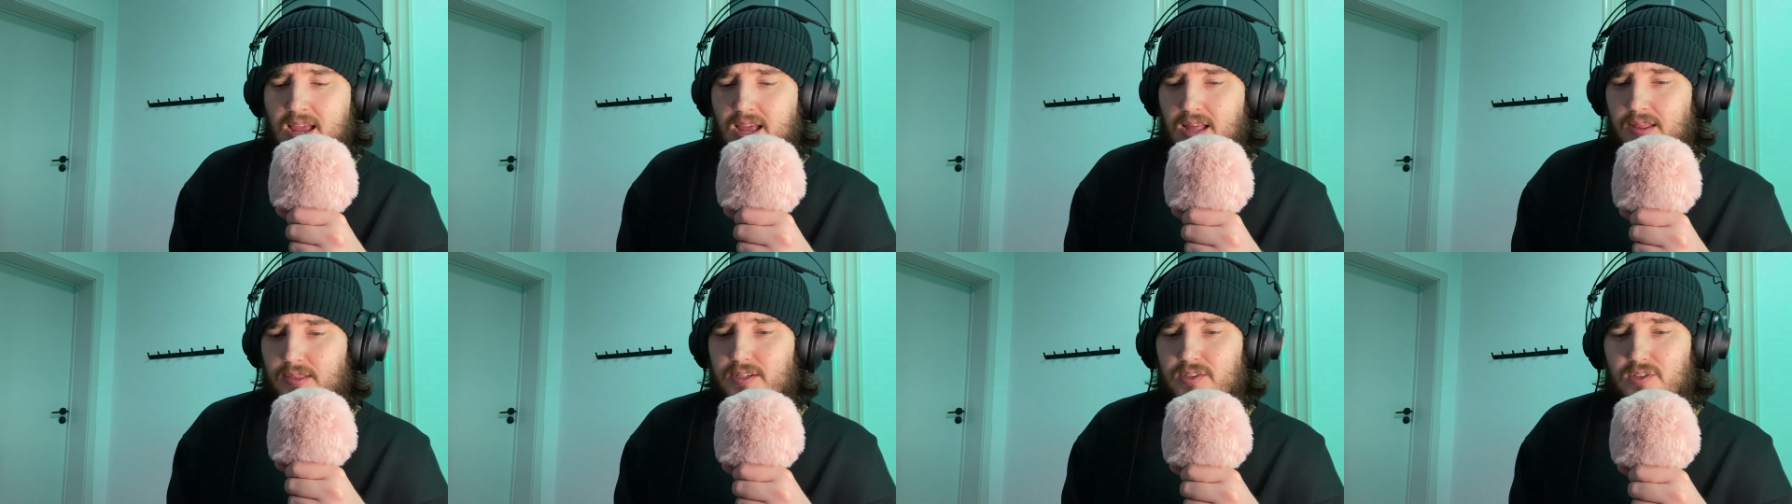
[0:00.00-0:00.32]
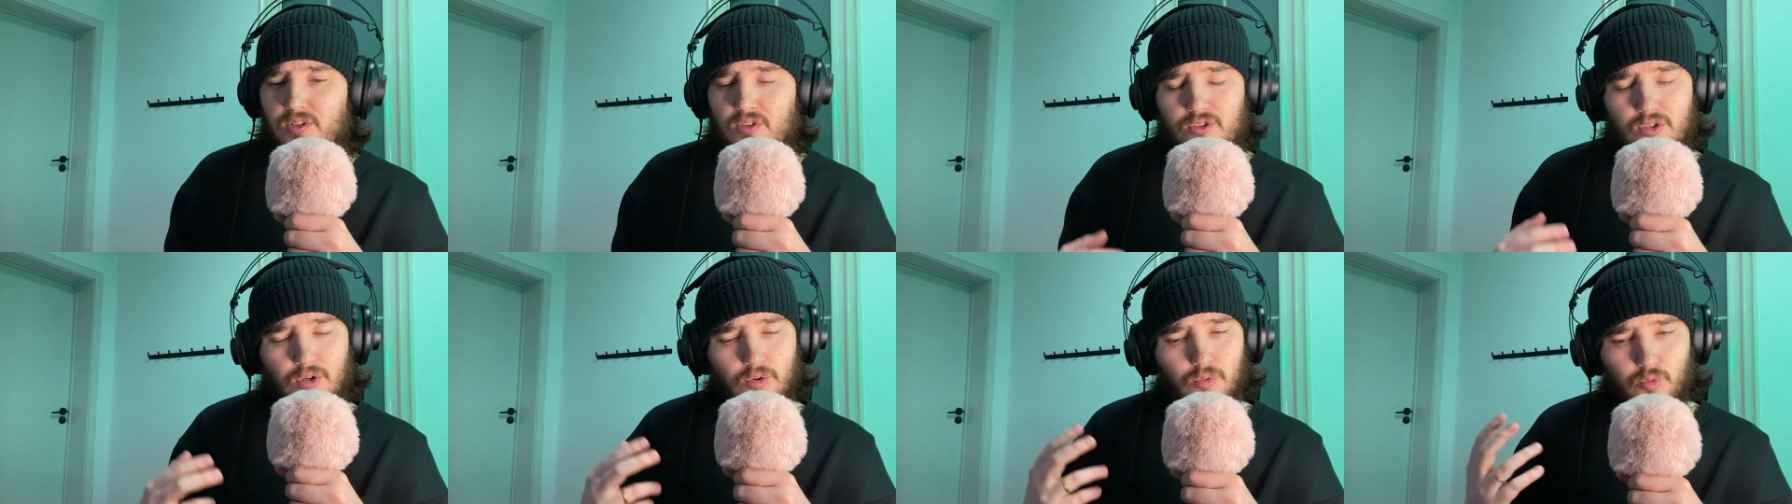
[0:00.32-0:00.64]
This
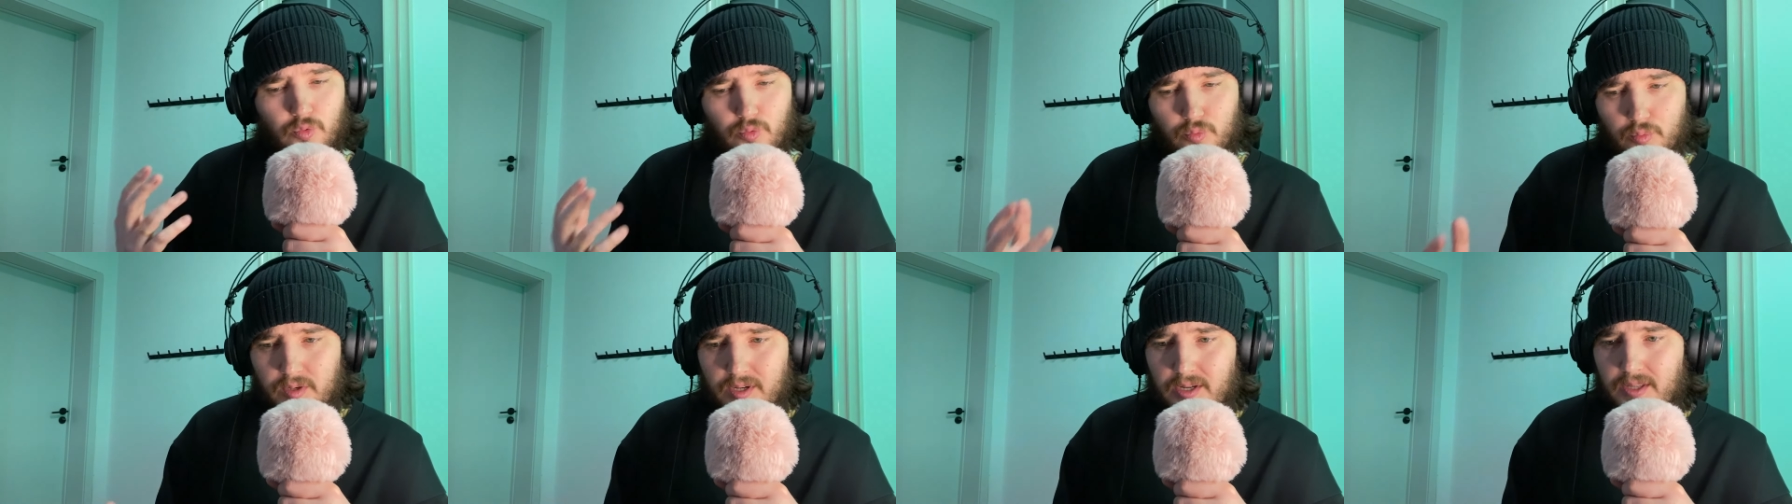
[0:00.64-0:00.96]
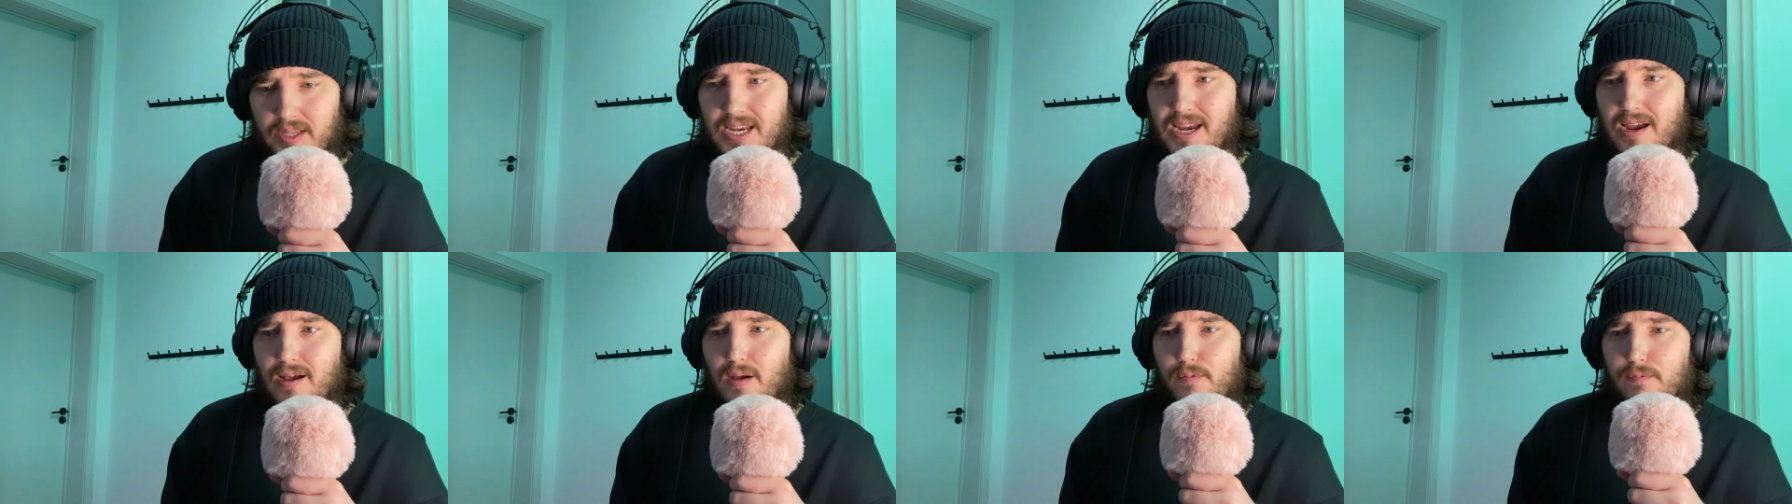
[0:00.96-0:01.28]
is a
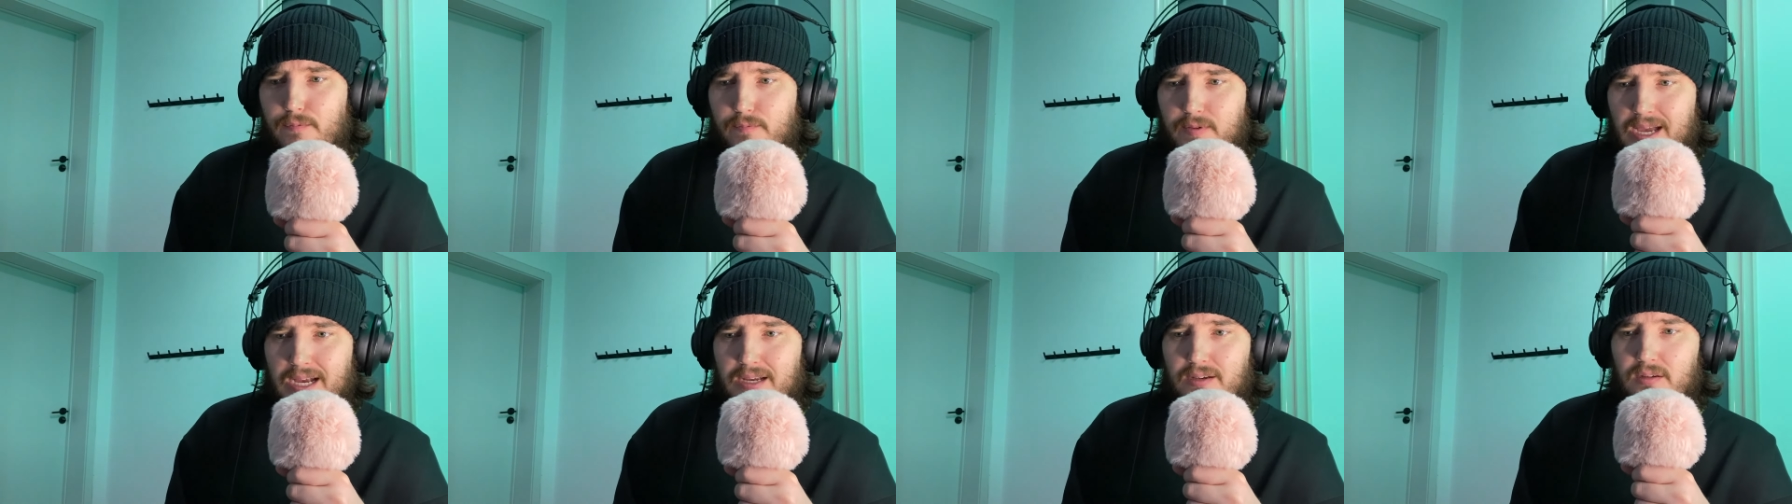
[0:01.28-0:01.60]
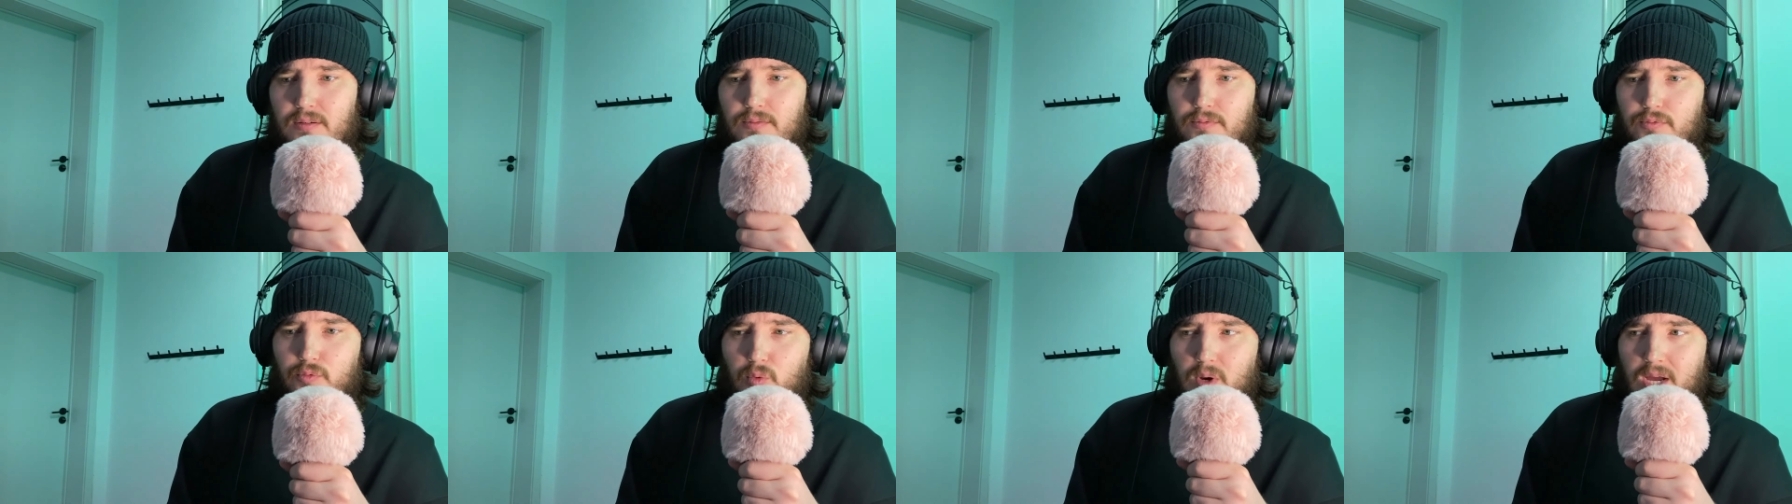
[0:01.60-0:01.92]
really
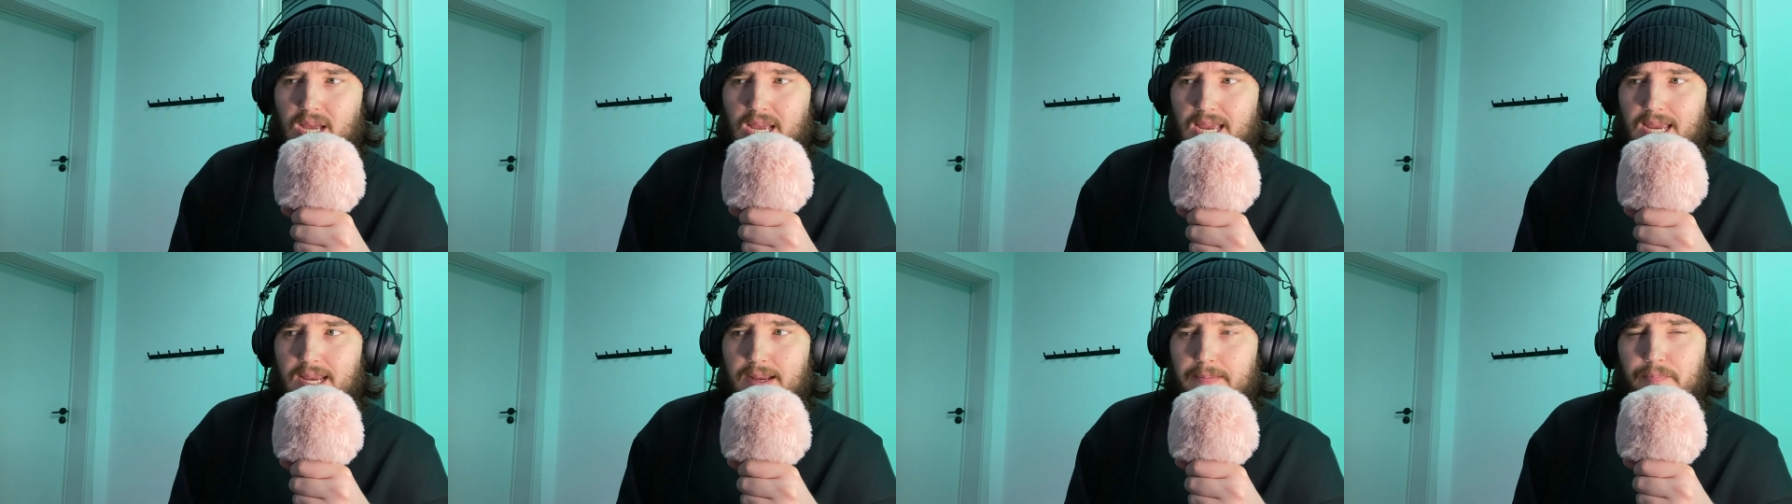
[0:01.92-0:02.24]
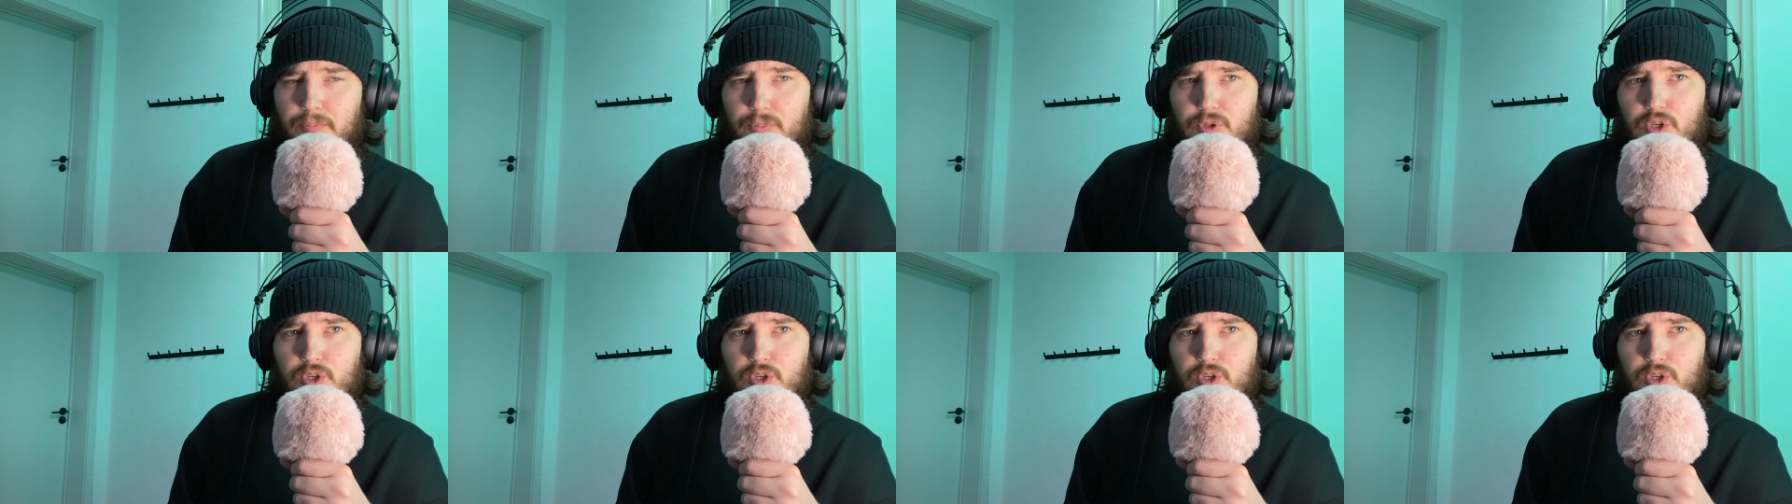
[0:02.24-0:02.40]
effective way